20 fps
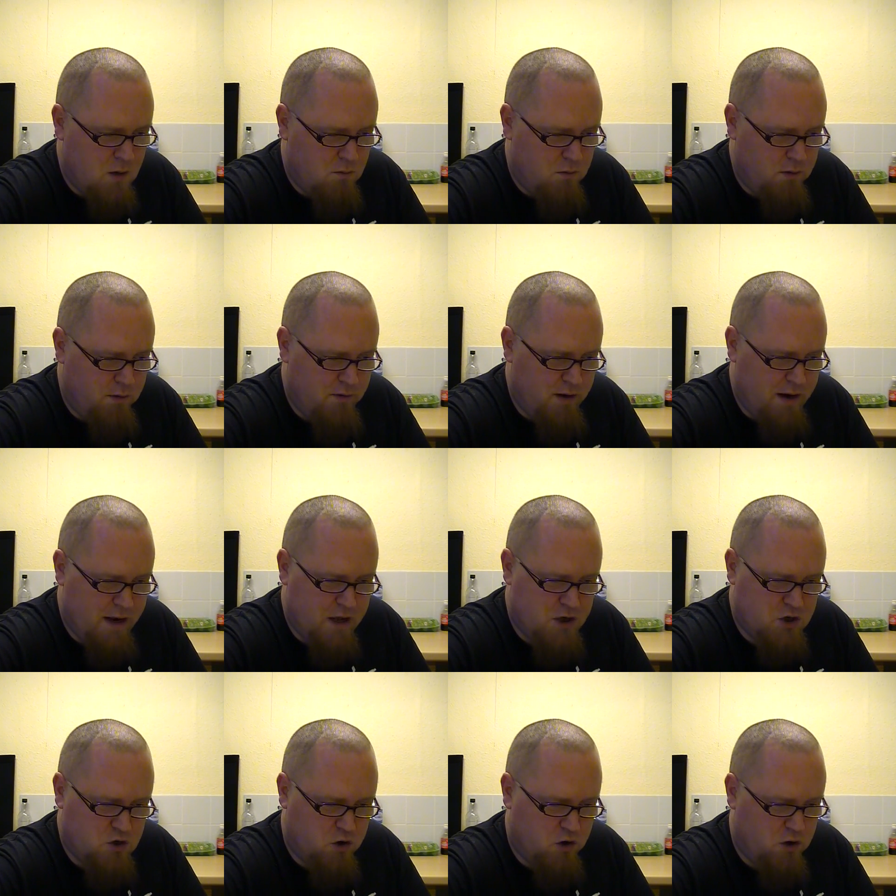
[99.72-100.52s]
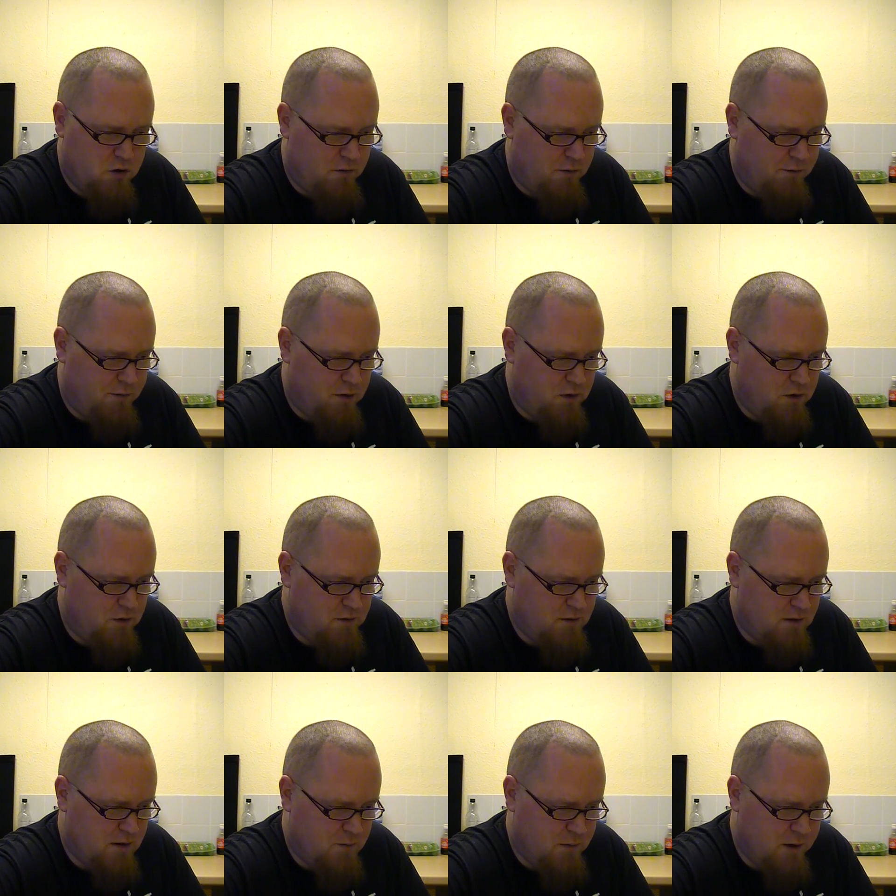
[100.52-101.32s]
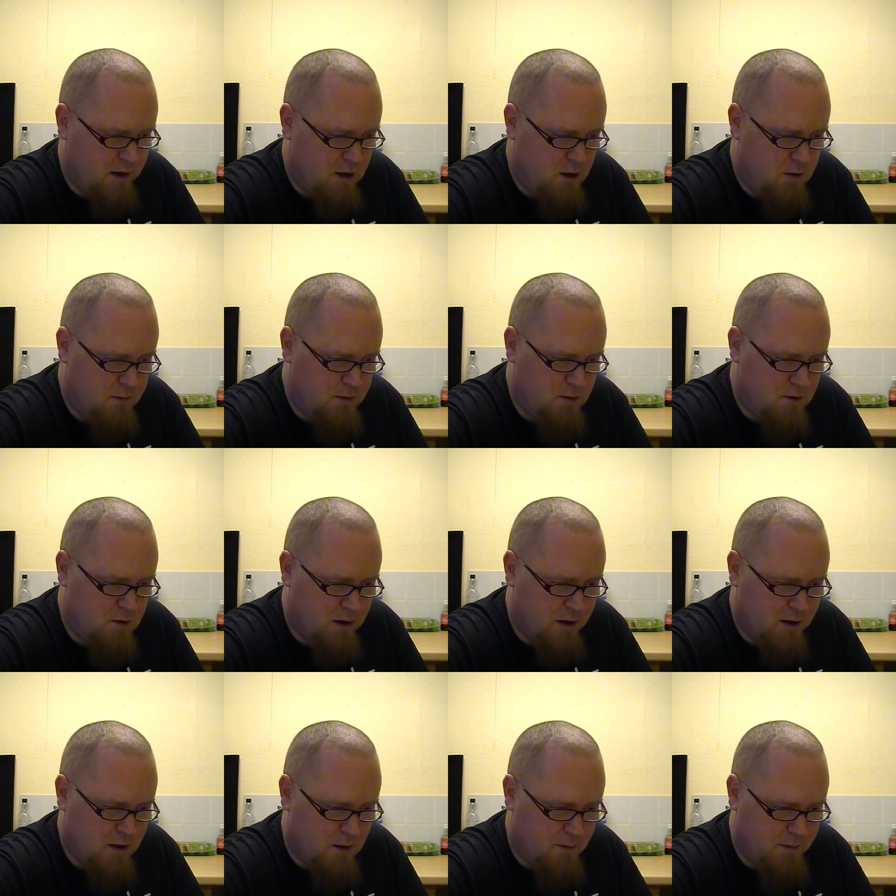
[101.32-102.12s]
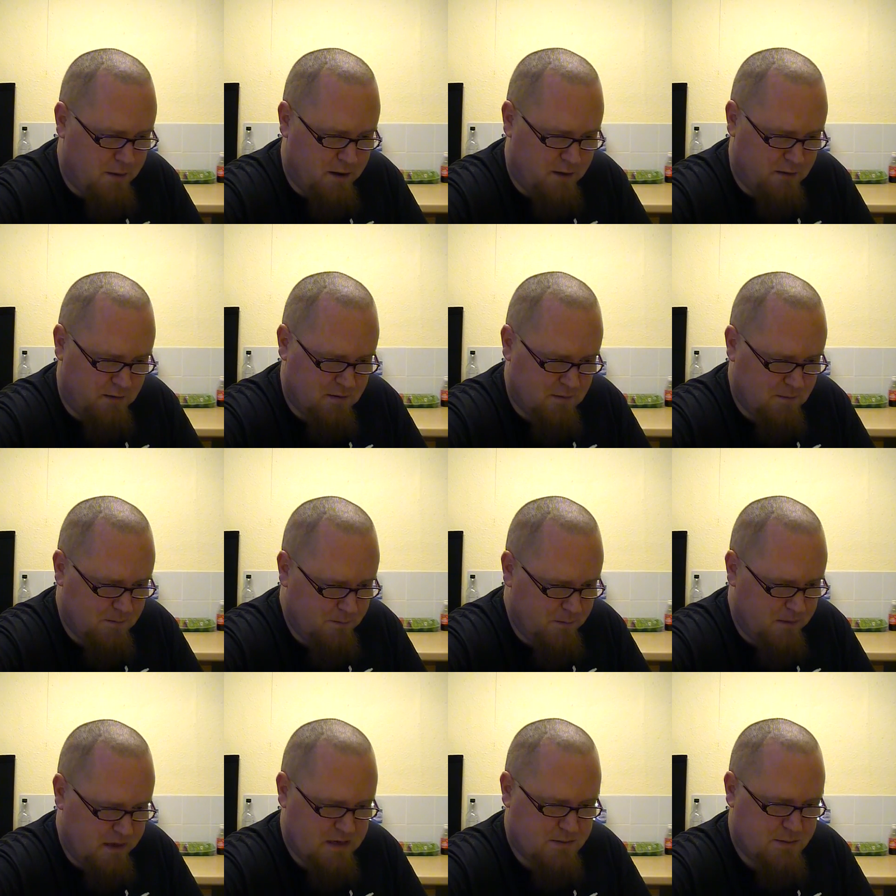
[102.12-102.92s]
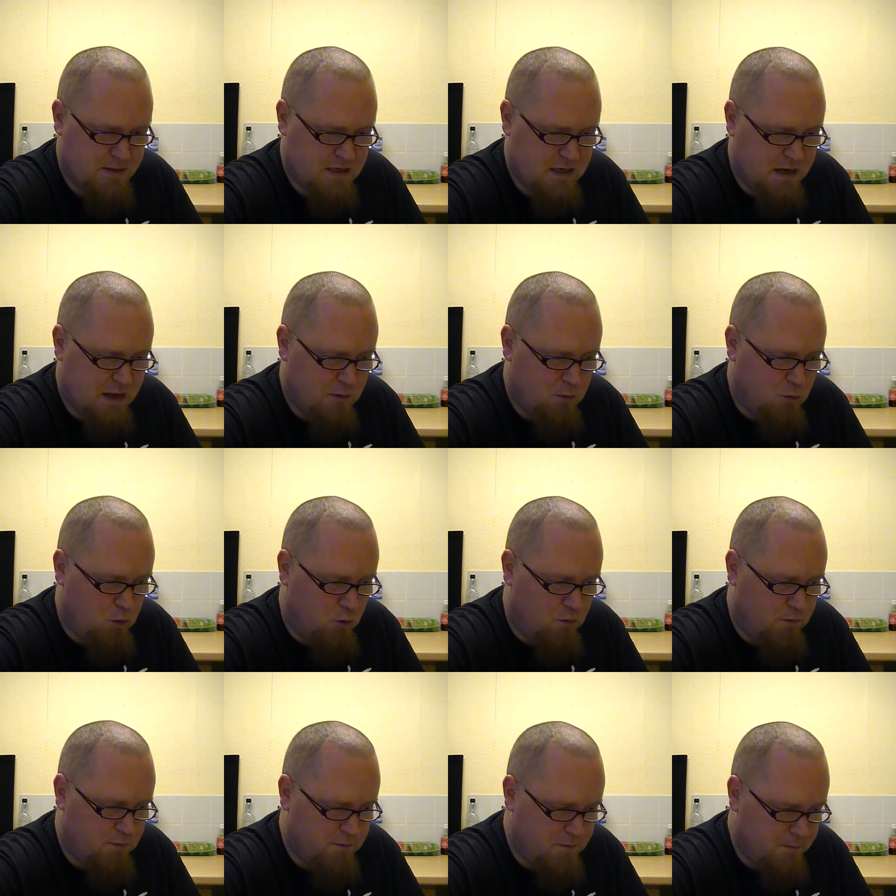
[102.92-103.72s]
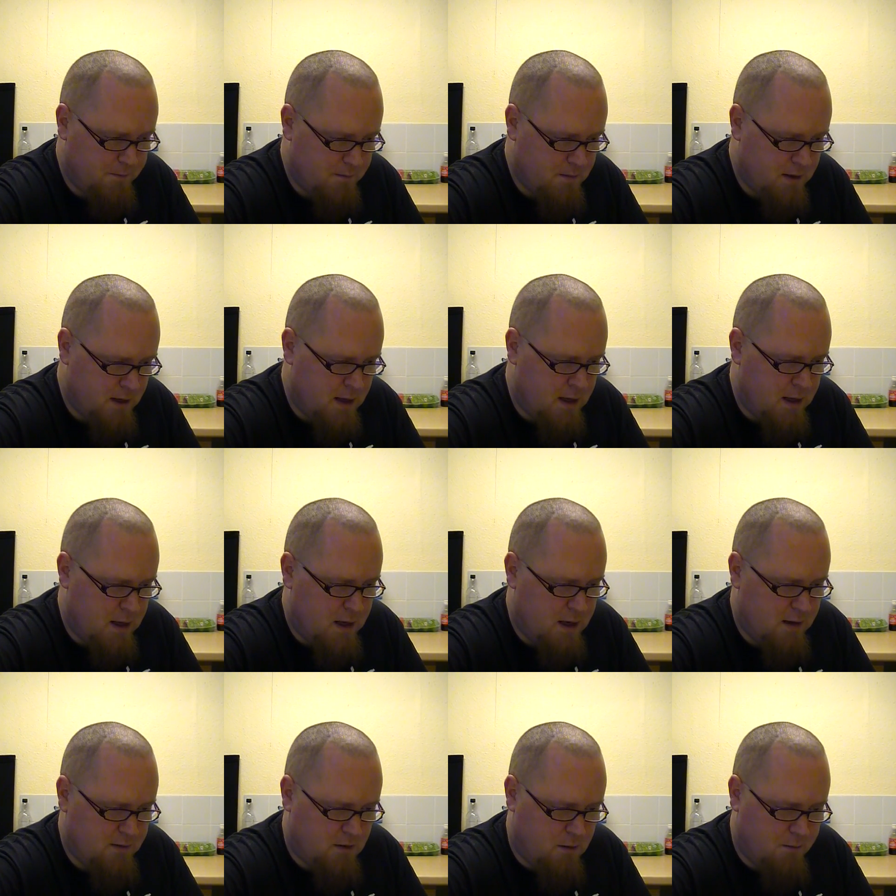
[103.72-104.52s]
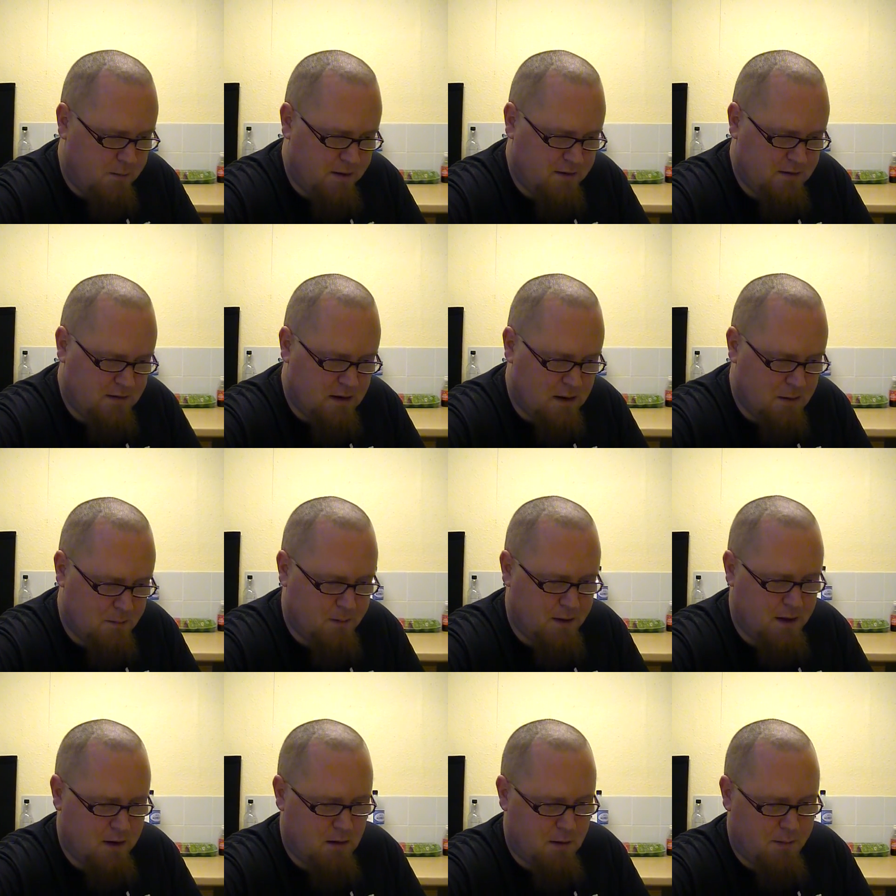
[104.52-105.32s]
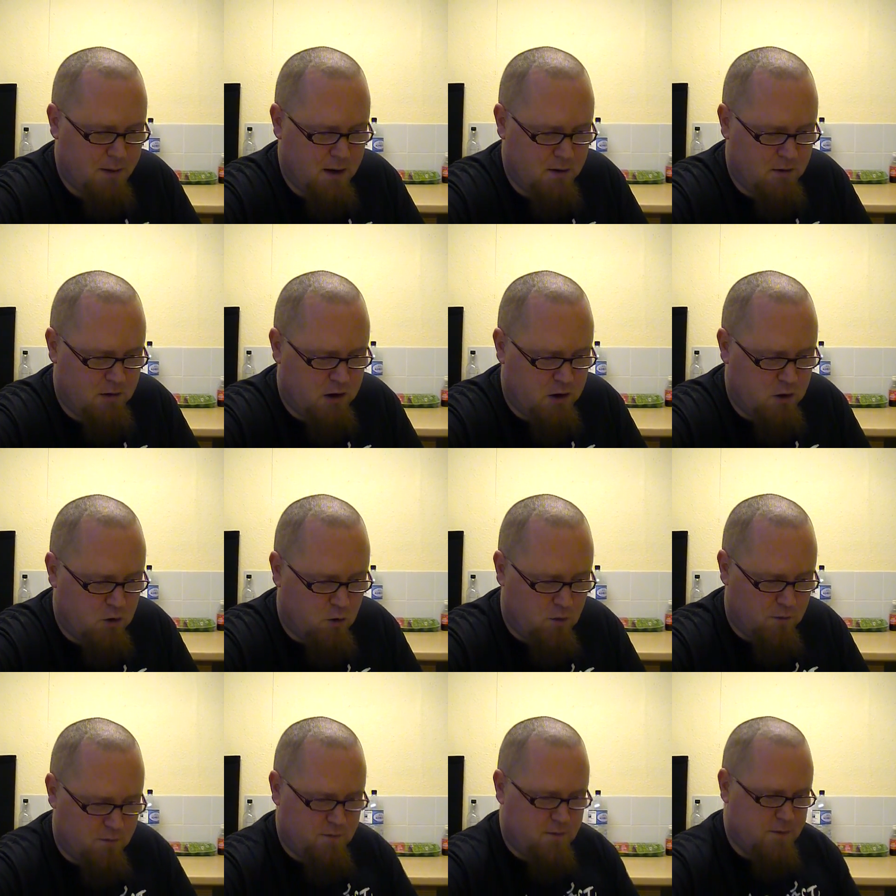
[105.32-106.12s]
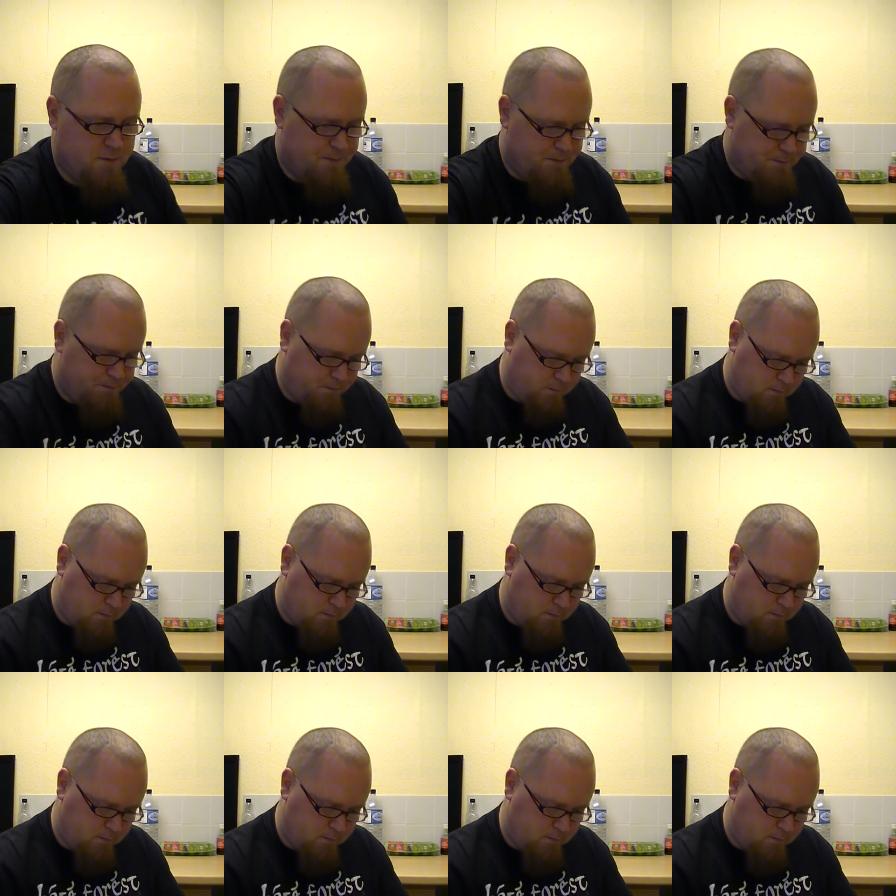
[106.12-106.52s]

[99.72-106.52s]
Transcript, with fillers: We really enjoy your reviews and we hope you like our beers, especially the Wolf. It is our best selling beer up here in the north.